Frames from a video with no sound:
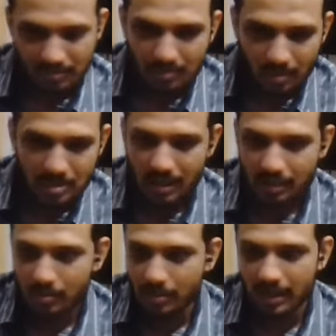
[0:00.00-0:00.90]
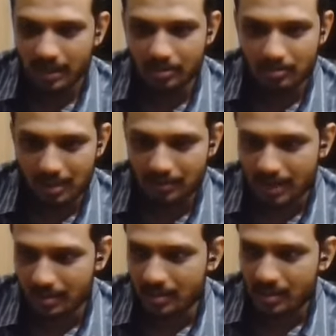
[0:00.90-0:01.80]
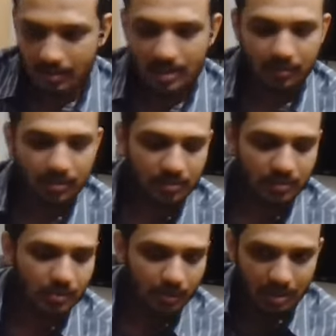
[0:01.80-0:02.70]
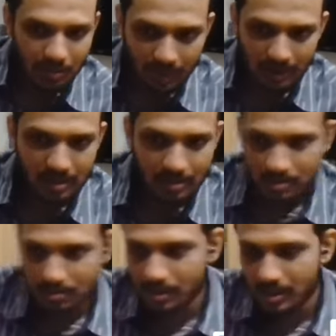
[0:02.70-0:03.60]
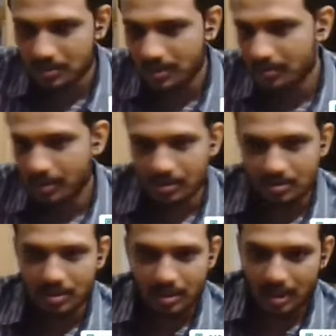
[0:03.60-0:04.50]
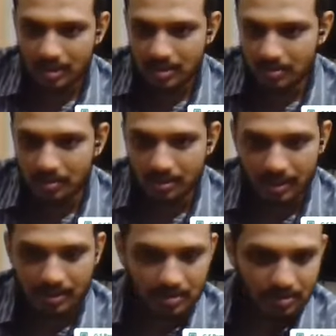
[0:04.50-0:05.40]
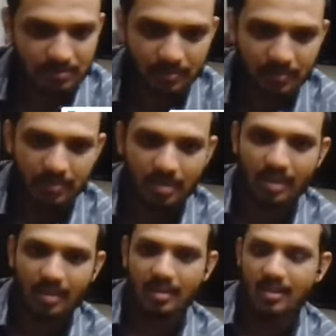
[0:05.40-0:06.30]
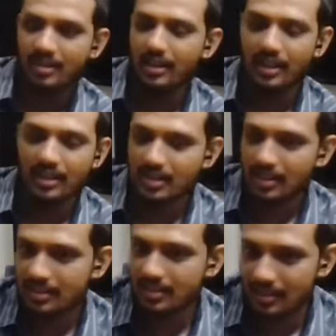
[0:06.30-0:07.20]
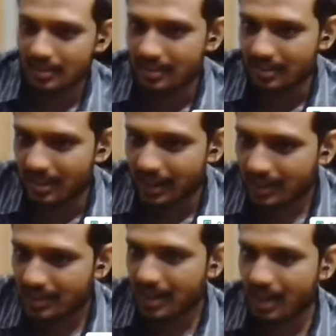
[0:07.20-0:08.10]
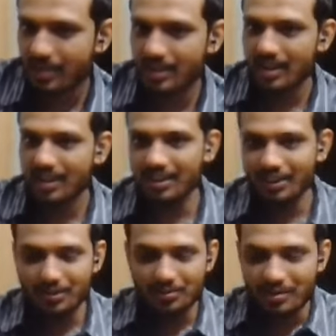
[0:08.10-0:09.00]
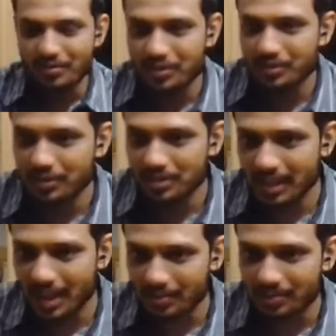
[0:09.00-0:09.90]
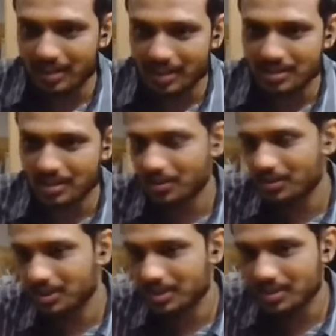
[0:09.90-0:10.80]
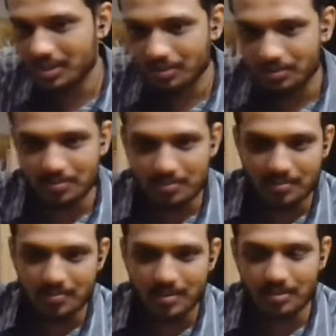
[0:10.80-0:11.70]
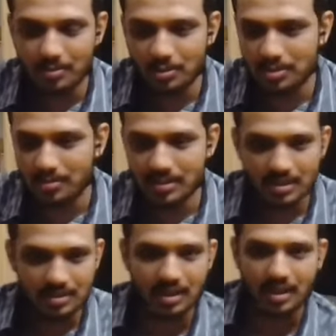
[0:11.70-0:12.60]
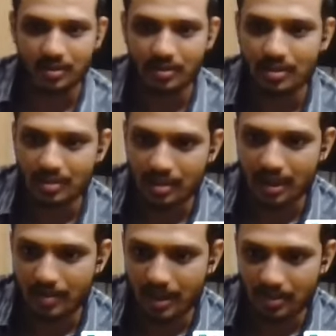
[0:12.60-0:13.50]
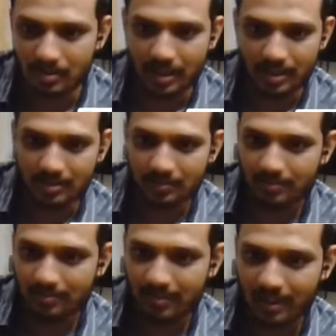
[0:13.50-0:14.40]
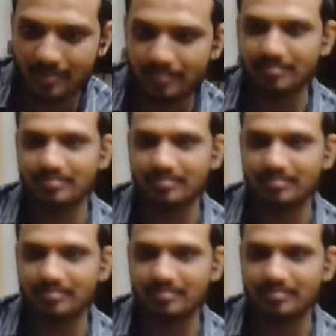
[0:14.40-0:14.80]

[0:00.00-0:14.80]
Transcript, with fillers: mostly it would be like you know prefab but if you if you want you could actually use wood as well because all you need is support right so yeah i guess that uh, i guess i have uh, you know if, if you still have concern you could just you know uh, post a message and i could get back to you later yeah